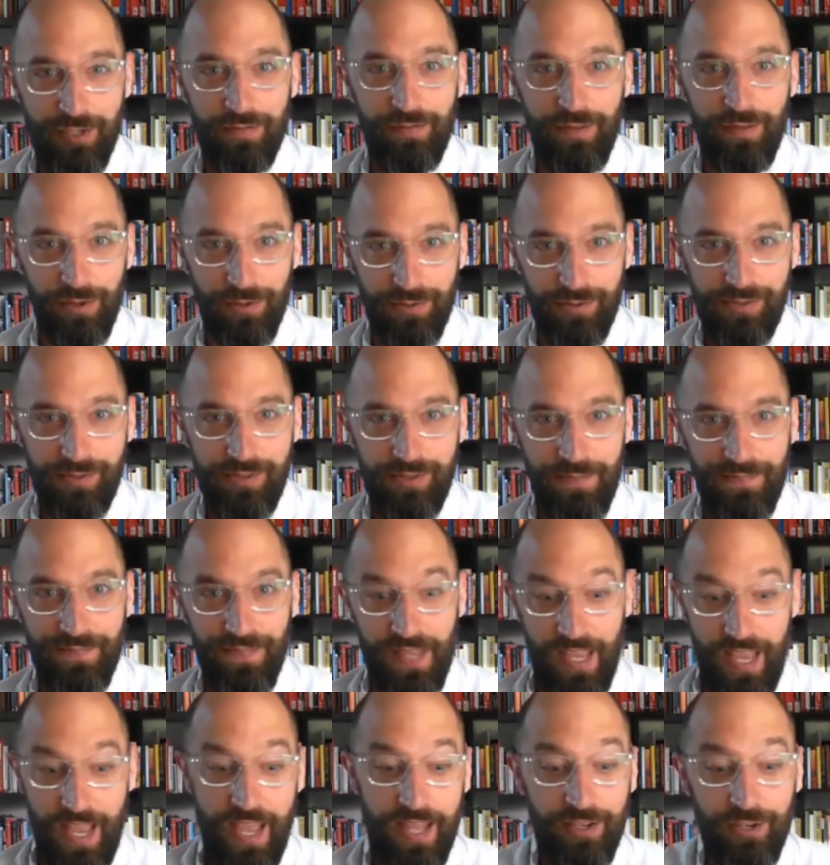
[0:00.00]
of those.
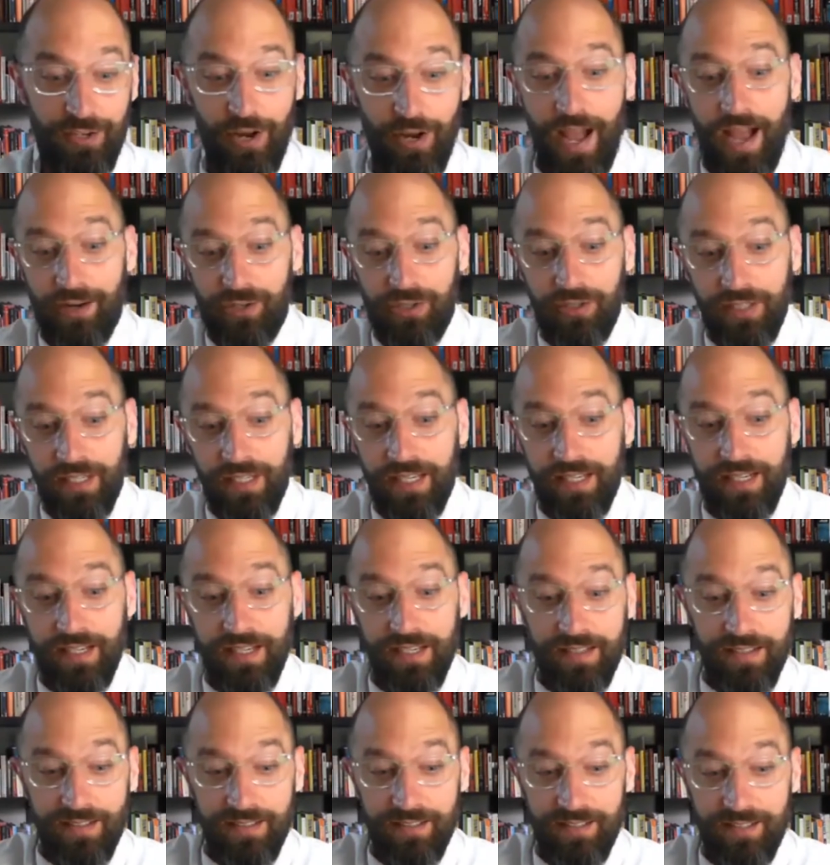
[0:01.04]
And you're actually
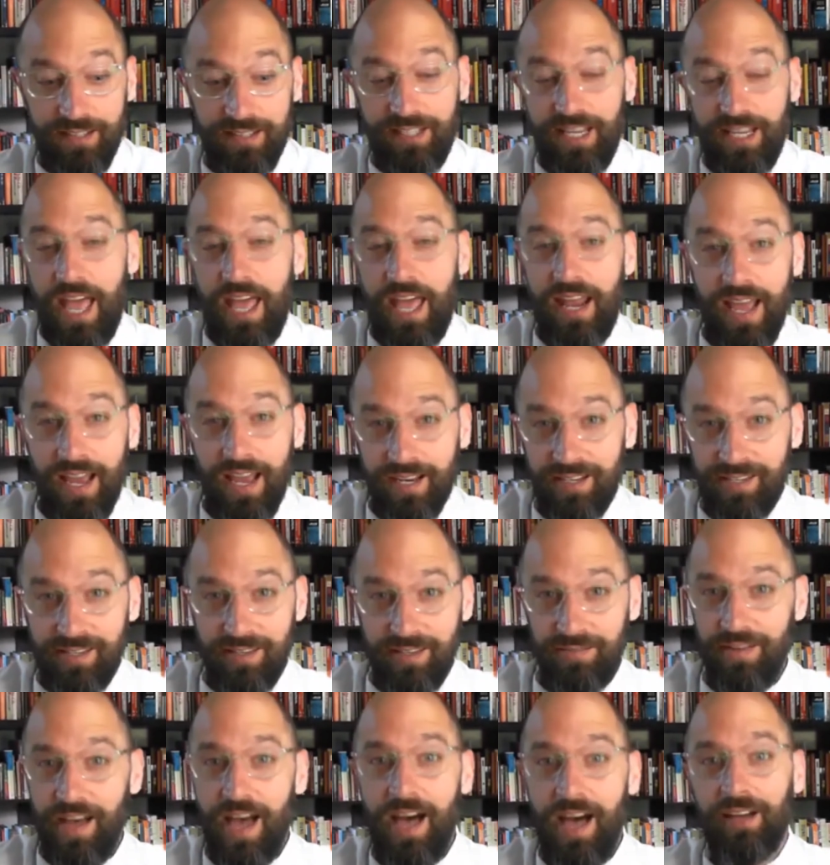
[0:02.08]
getting 10x the
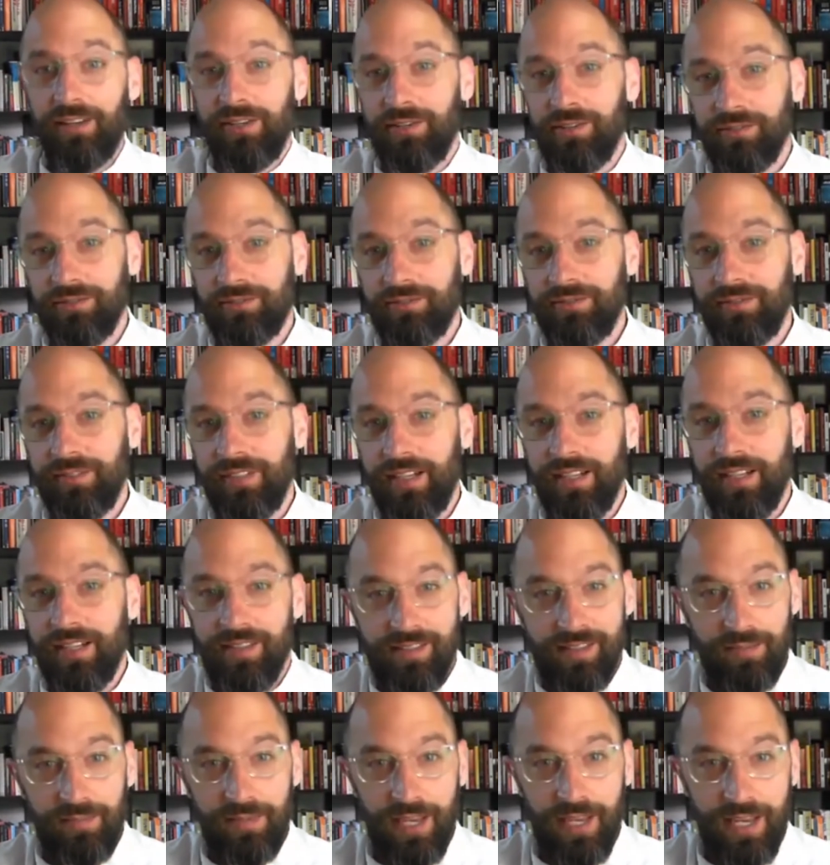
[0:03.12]
value in
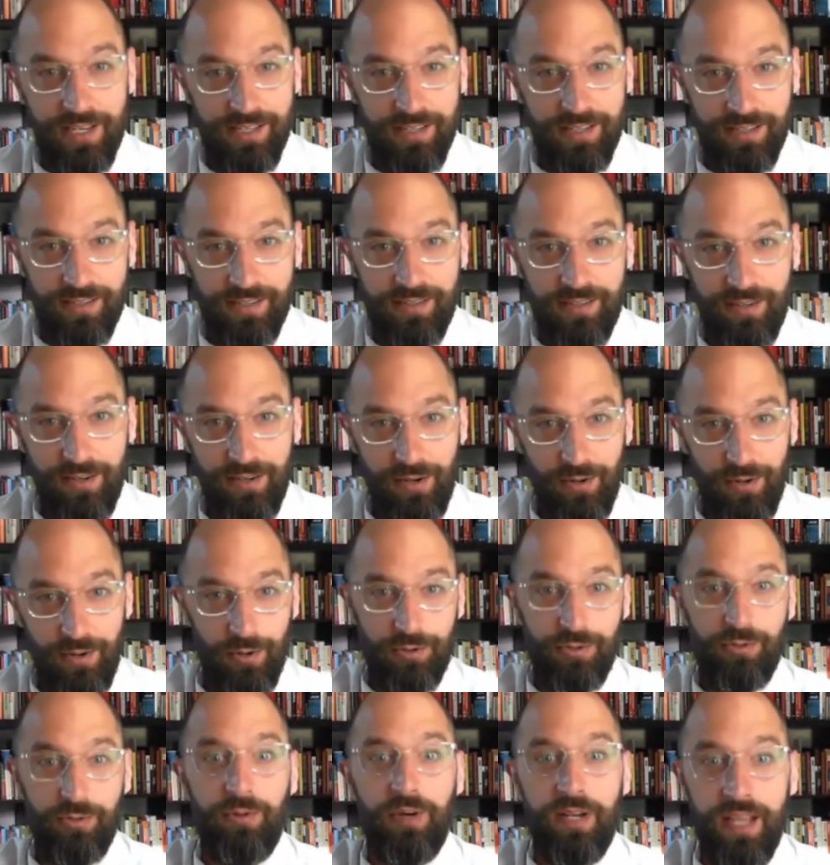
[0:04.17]
some cases, or
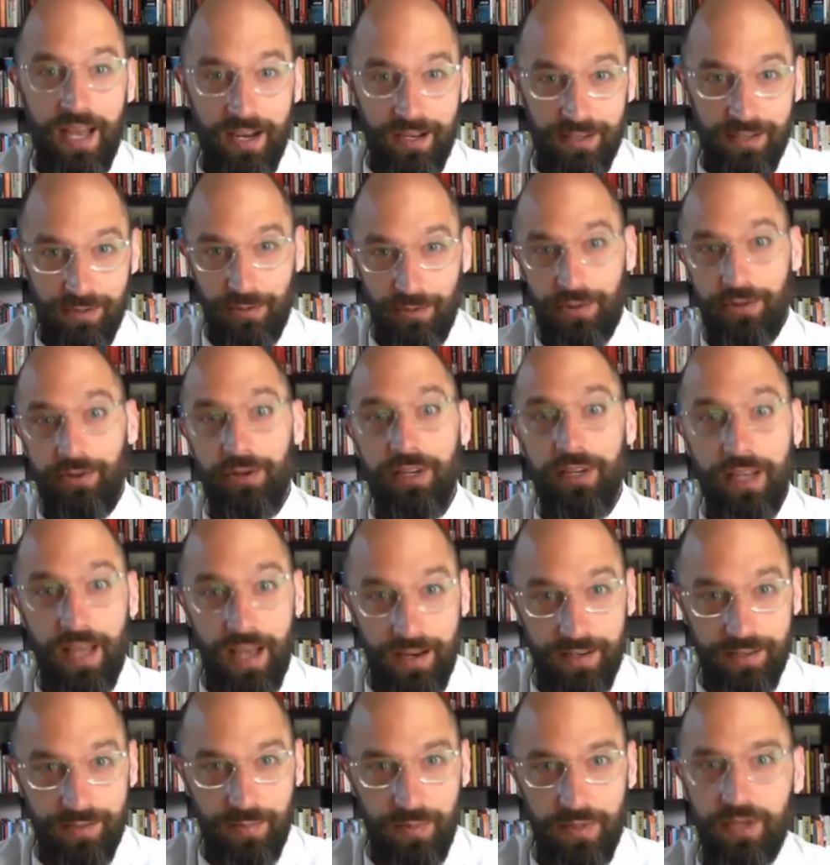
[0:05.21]
20x or
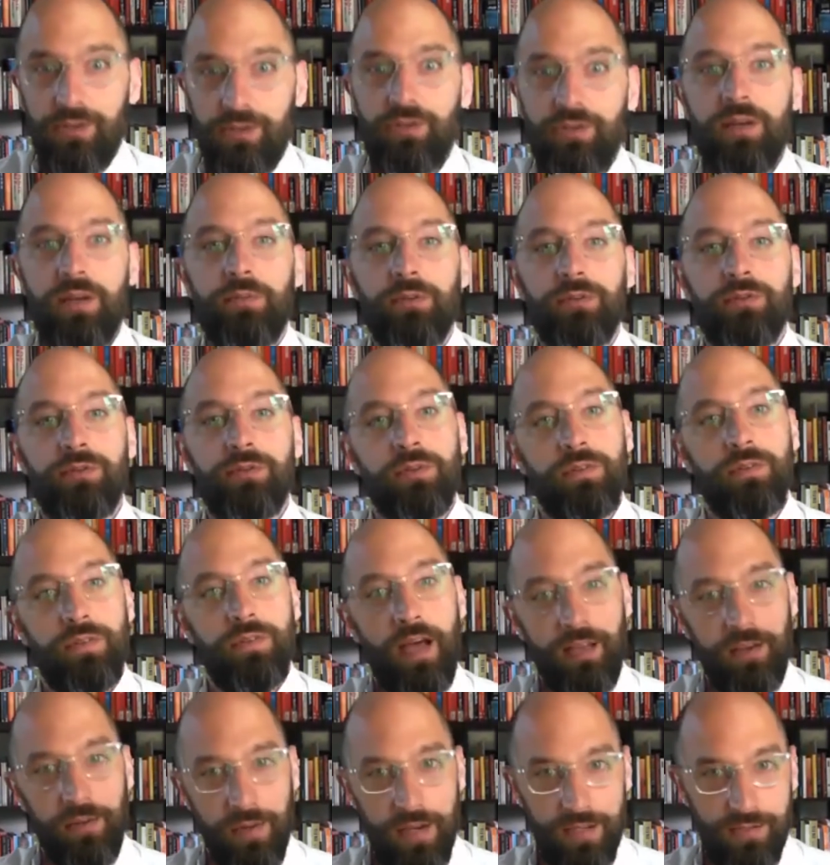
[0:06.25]
30x, because you're able to
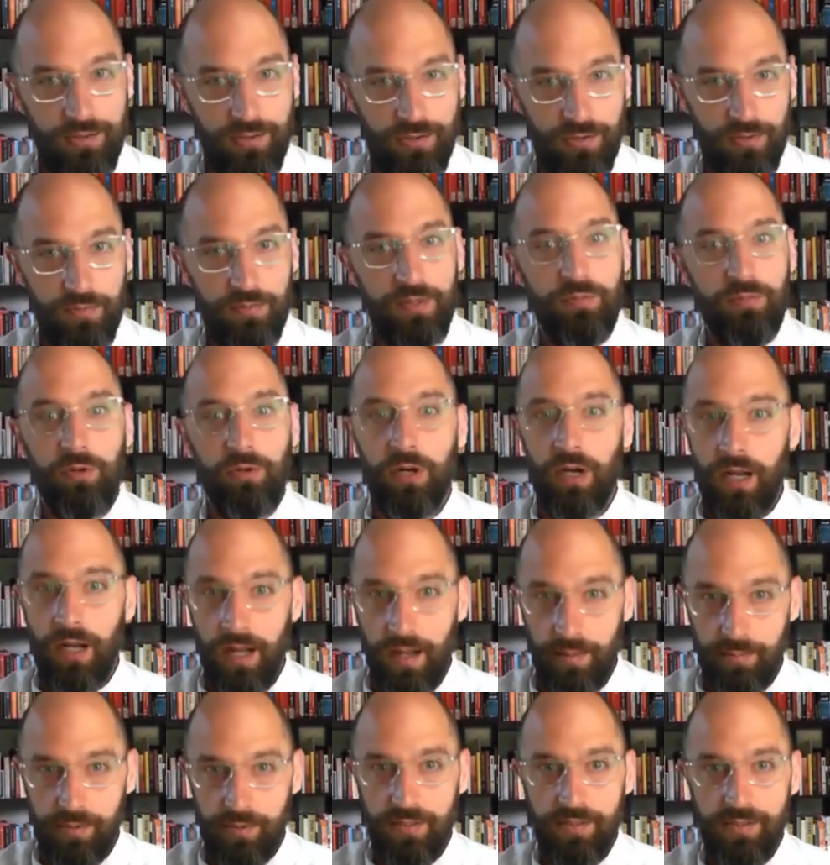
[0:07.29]
evaluate so many more
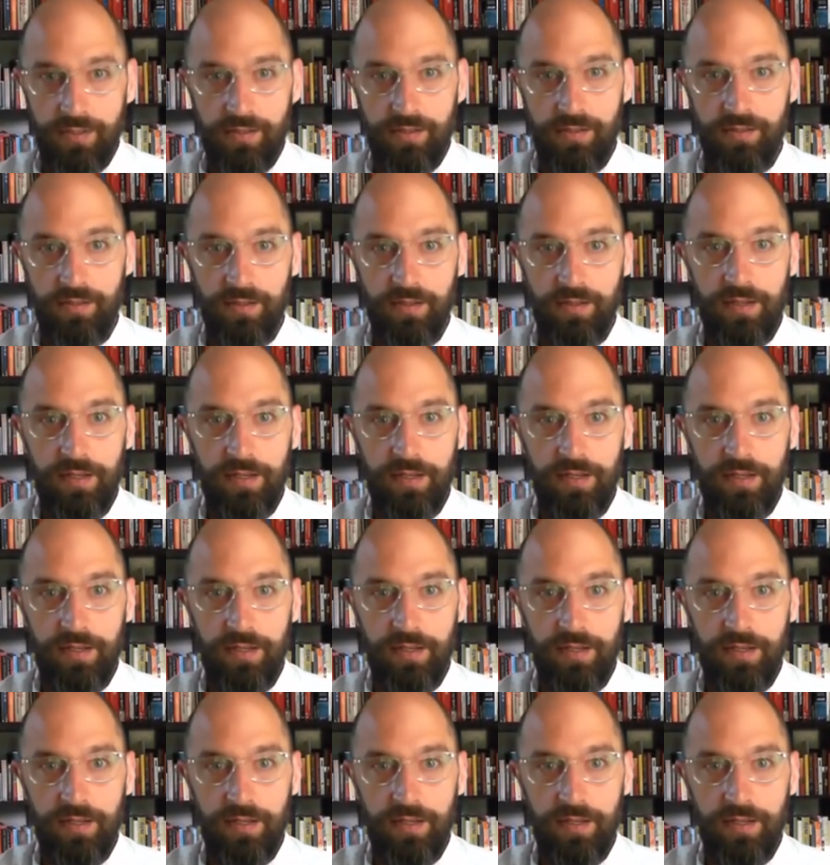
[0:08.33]
options.